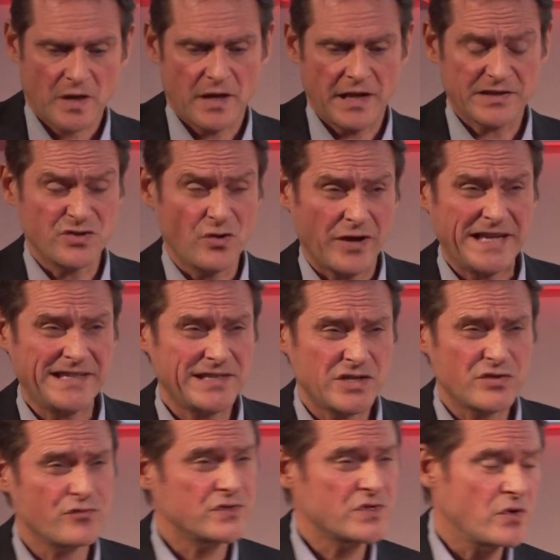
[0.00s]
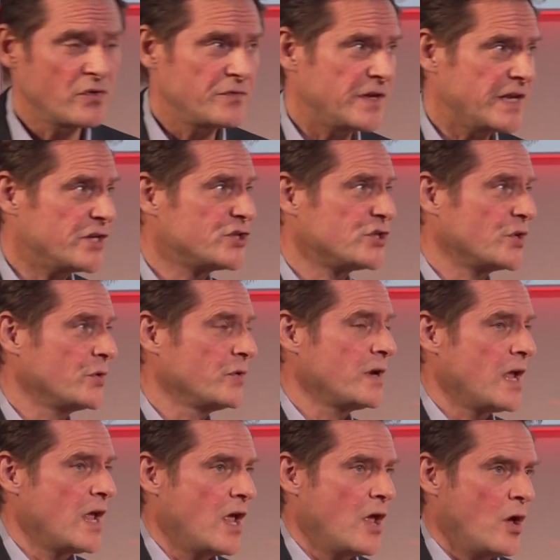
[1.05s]
it's not easy to resolve the issue.
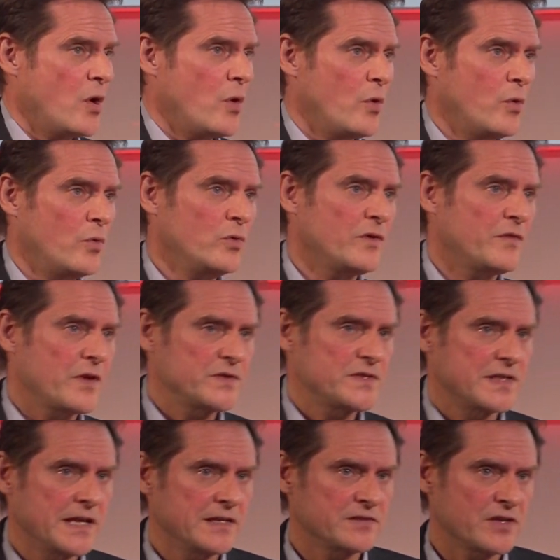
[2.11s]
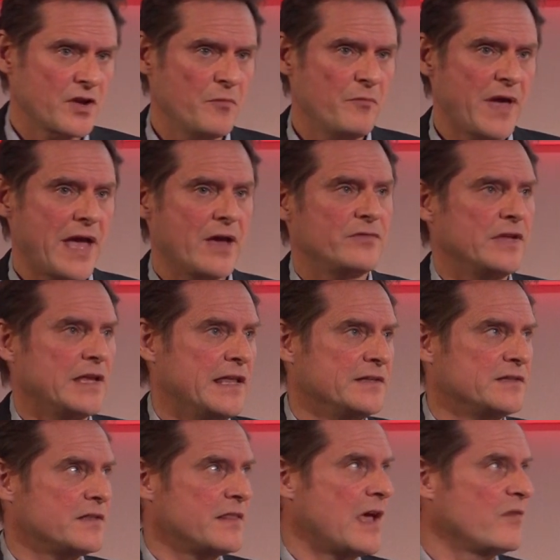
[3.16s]
All of those things are compounding
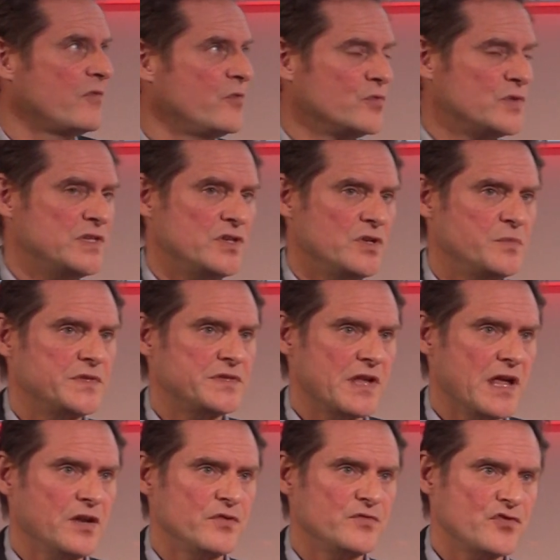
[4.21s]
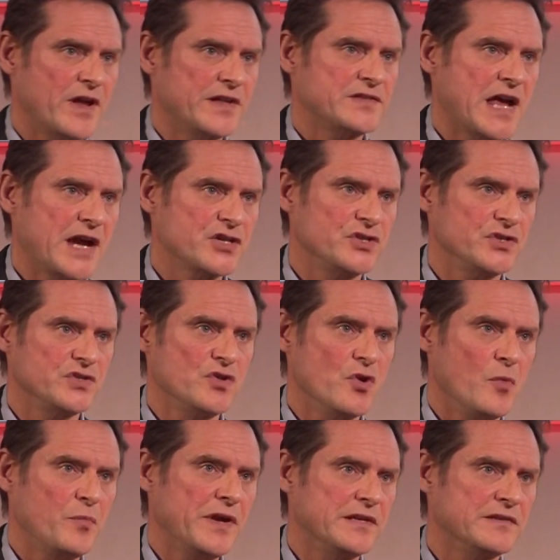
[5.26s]
into that 42% of transactions
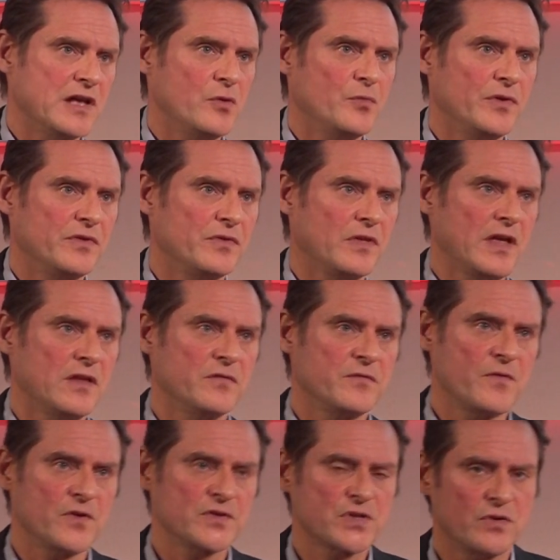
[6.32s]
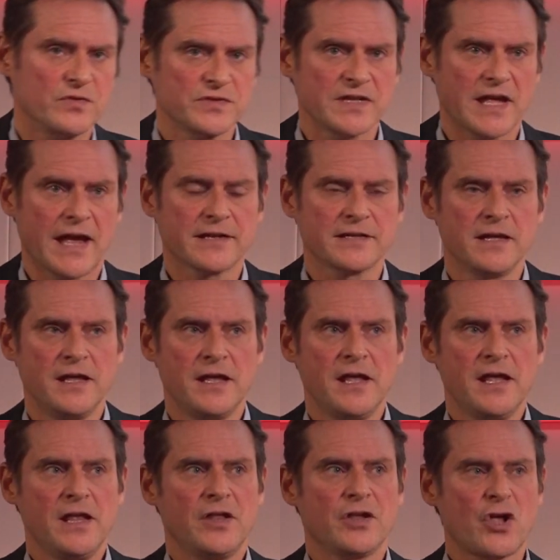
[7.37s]
not being dealt with in the first contact.
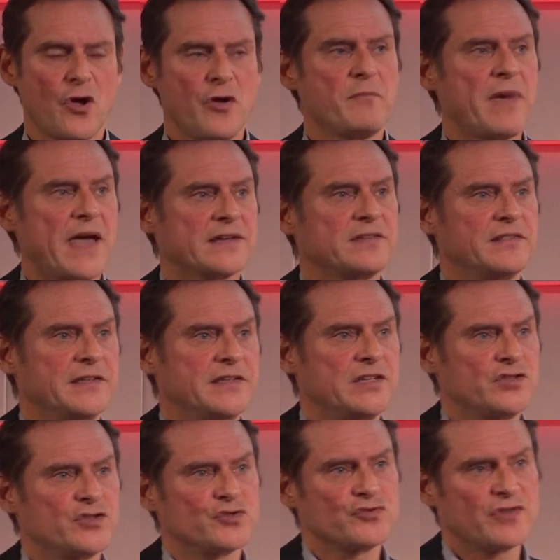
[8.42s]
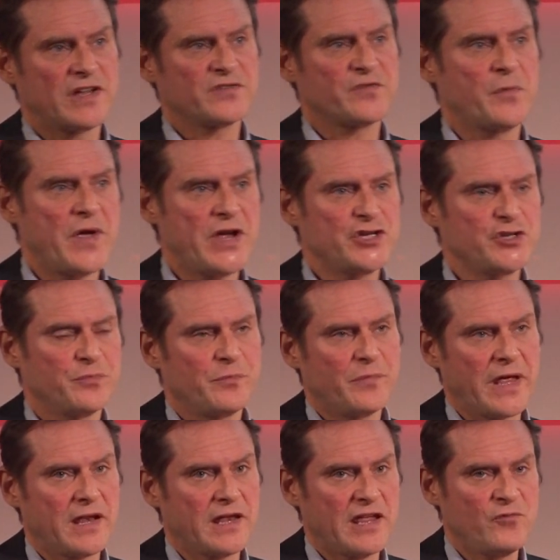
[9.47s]
Now, going back to the digital transformation
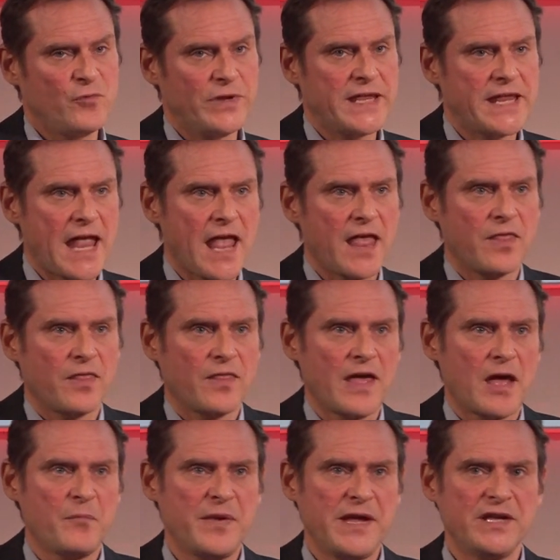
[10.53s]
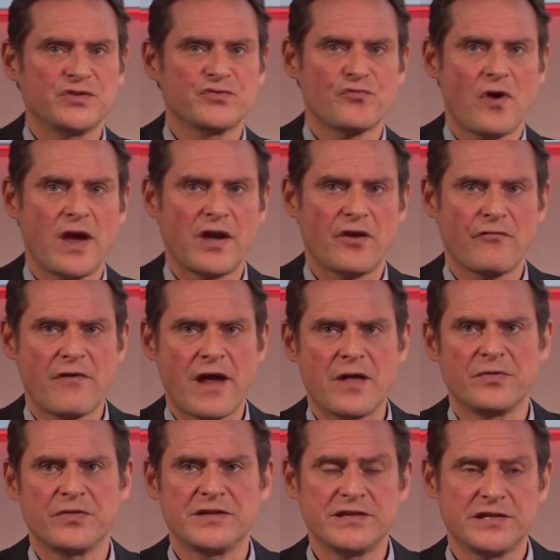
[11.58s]
bit, if we get that piece right
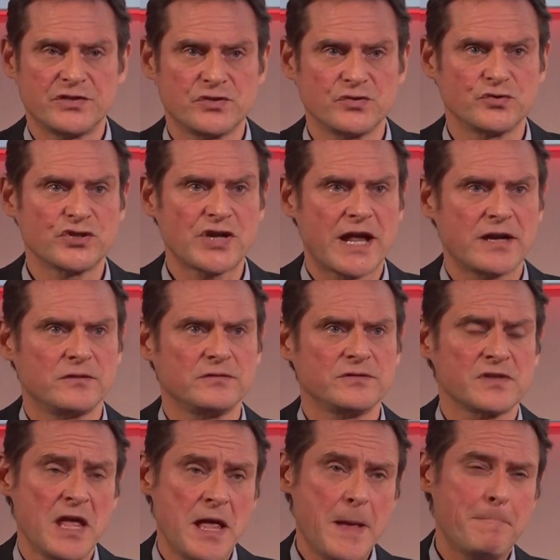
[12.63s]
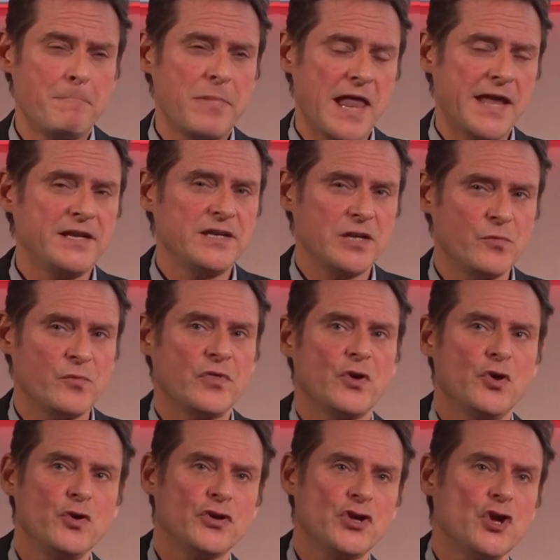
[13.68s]
around the digital channels, blending with
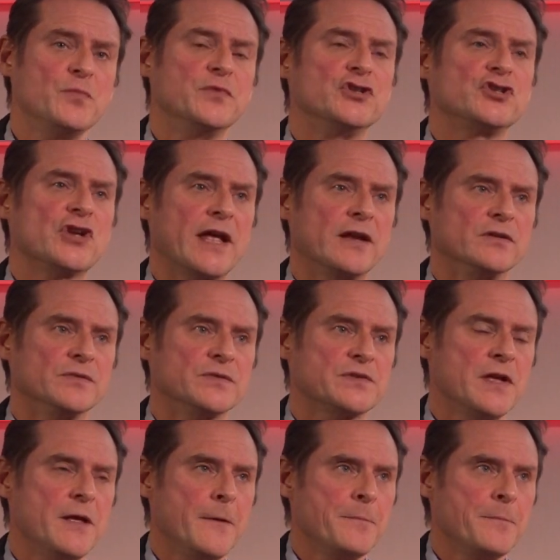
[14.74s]
human channels,